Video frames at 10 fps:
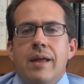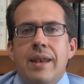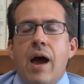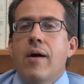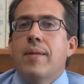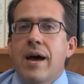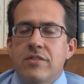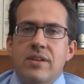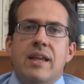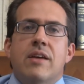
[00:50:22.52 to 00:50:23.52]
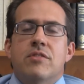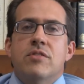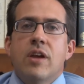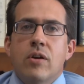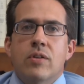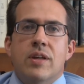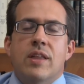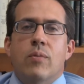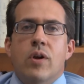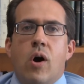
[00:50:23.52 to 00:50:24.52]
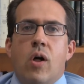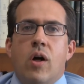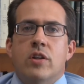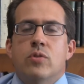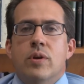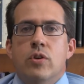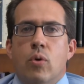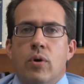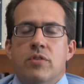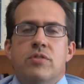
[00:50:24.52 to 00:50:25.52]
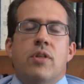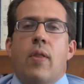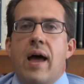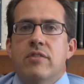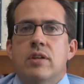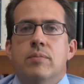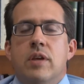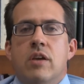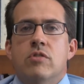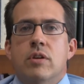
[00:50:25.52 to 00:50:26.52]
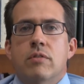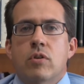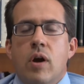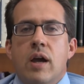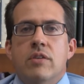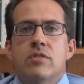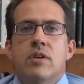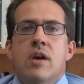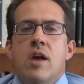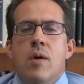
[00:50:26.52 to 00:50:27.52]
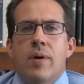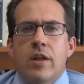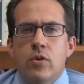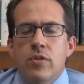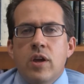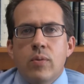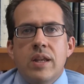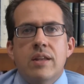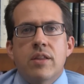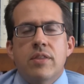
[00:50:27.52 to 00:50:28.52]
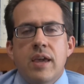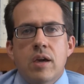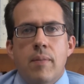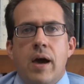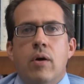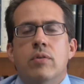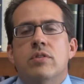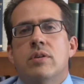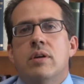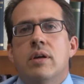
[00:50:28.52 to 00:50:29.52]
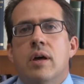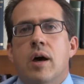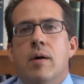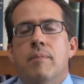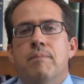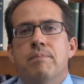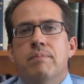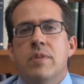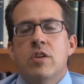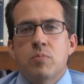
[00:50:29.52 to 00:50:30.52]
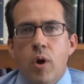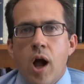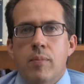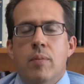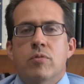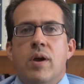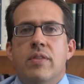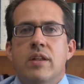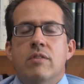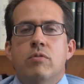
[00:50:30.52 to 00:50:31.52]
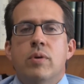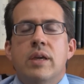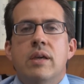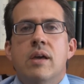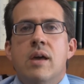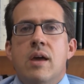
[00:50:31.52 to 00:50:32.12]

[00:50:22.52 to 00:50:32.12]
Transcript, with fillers: now, I'm not saying necessarily that we all ought to endorse the last temptation of Christ, but I do think we need to think about um, these problems, right? That if we